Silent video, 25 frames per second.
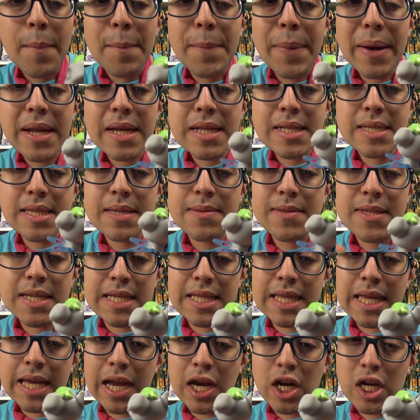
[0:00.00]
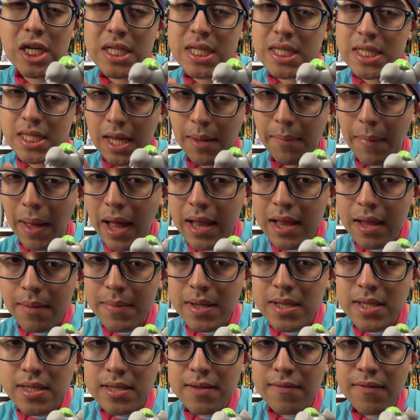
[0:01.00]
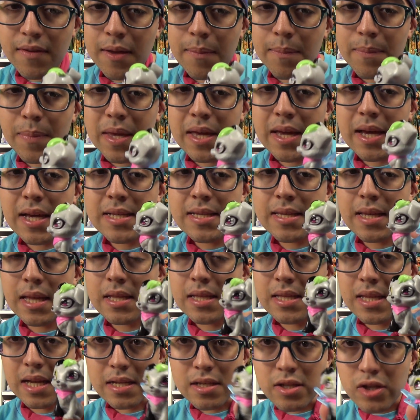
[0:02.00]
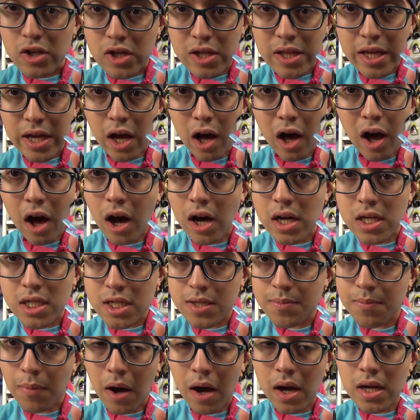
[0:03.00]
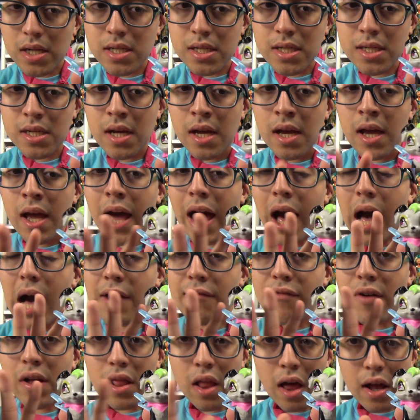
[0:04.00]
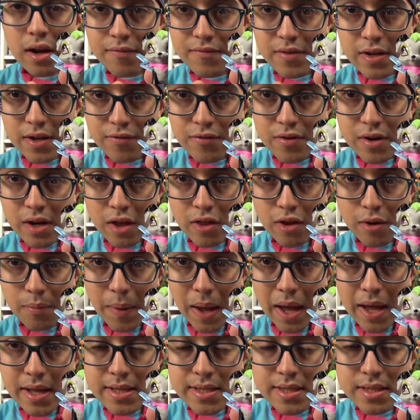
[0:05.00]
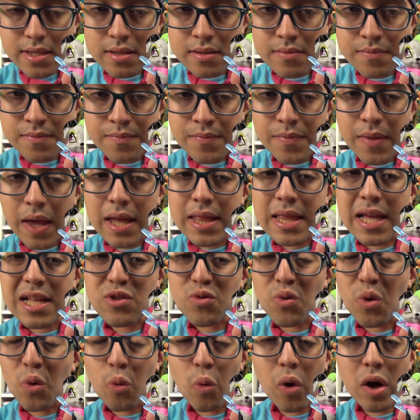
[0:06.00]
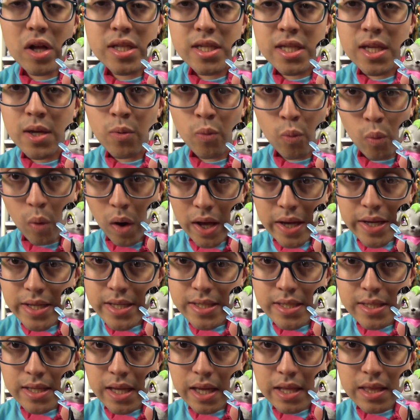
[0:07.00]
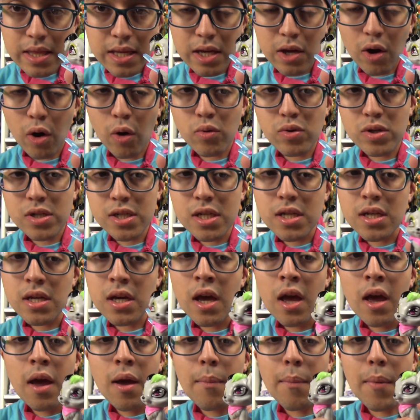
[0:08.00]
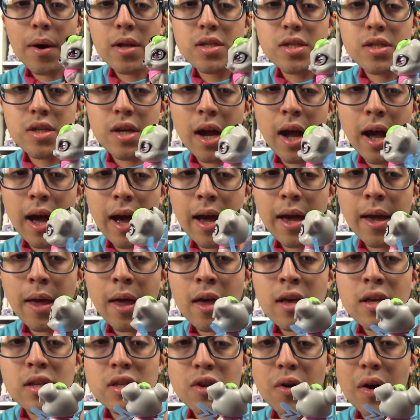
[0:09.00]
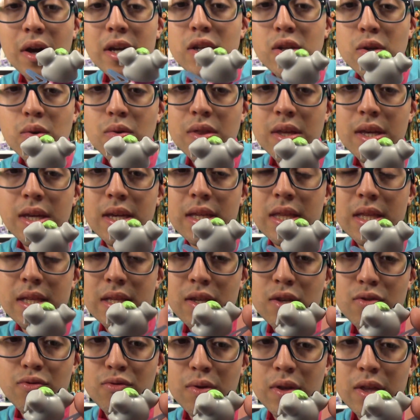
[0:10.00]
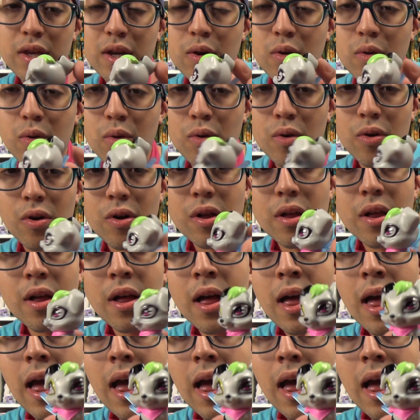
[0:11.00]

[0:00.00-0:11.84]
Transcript: but it seems like they carried some elements of it because it does look like a hodgepodge of a lot of different other pets, and that's what Watson was in the OG Monster High. So I do think this is really cool,